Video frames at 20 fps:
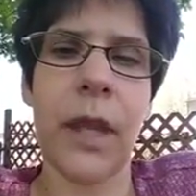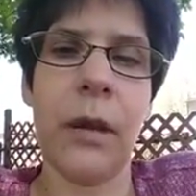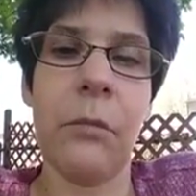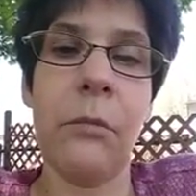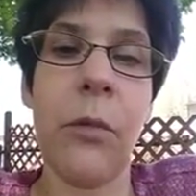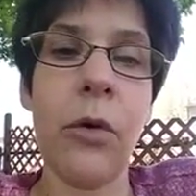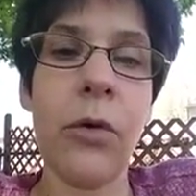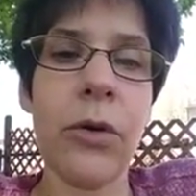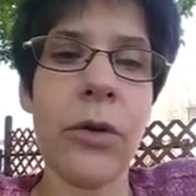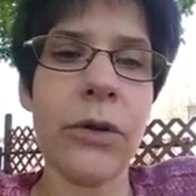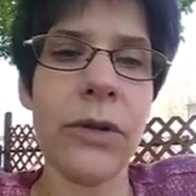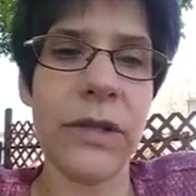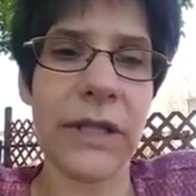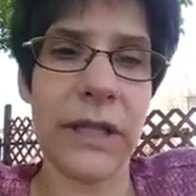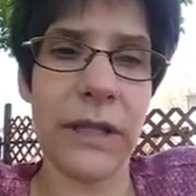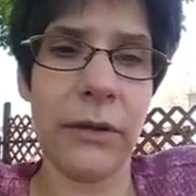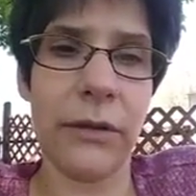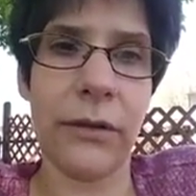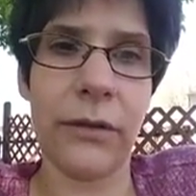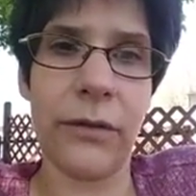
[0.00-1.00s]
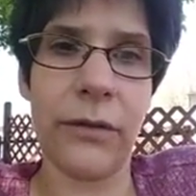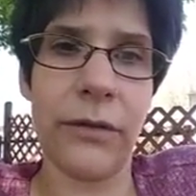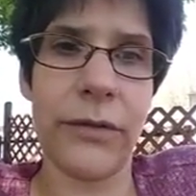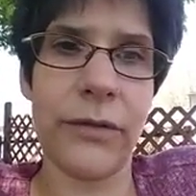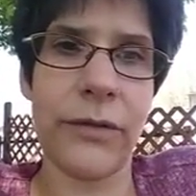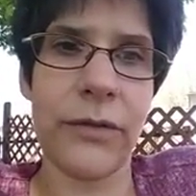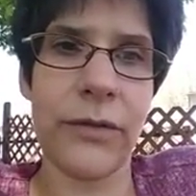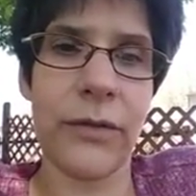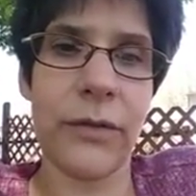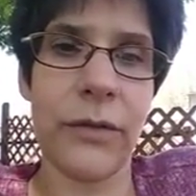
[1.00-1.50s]
motor
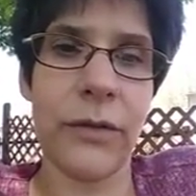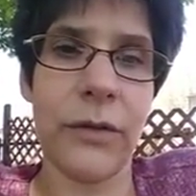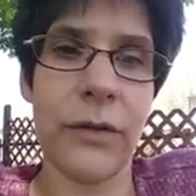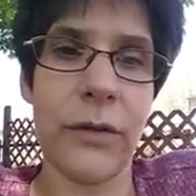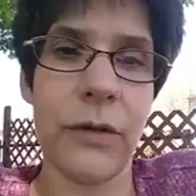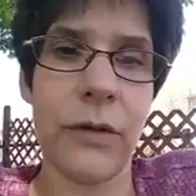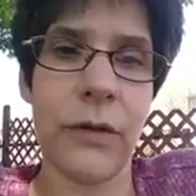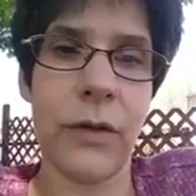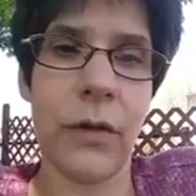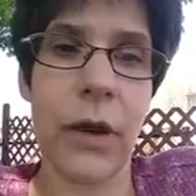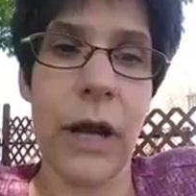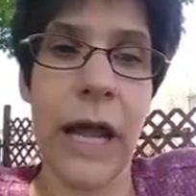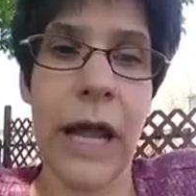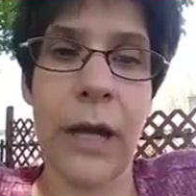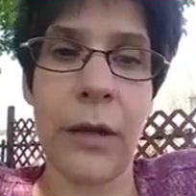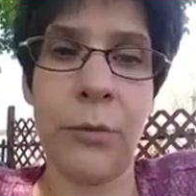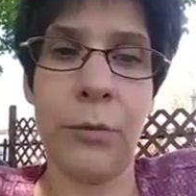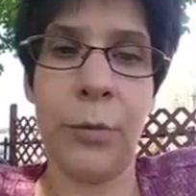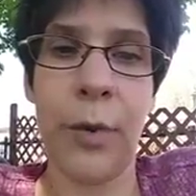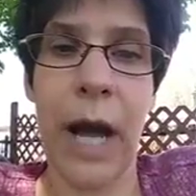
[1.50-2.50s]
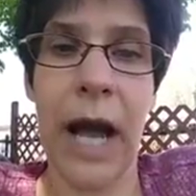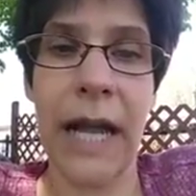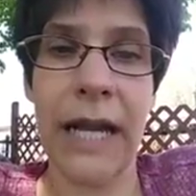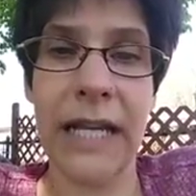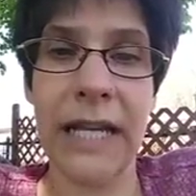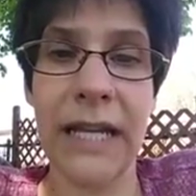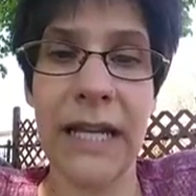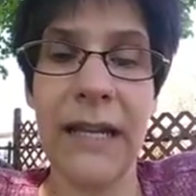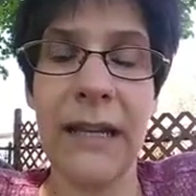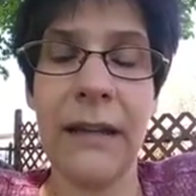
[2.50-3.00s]
skills and
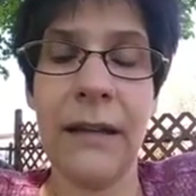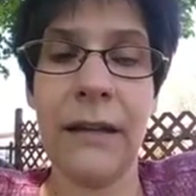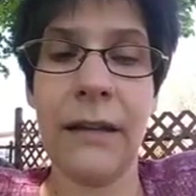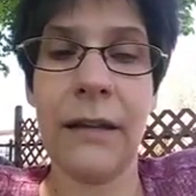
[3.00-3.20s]
body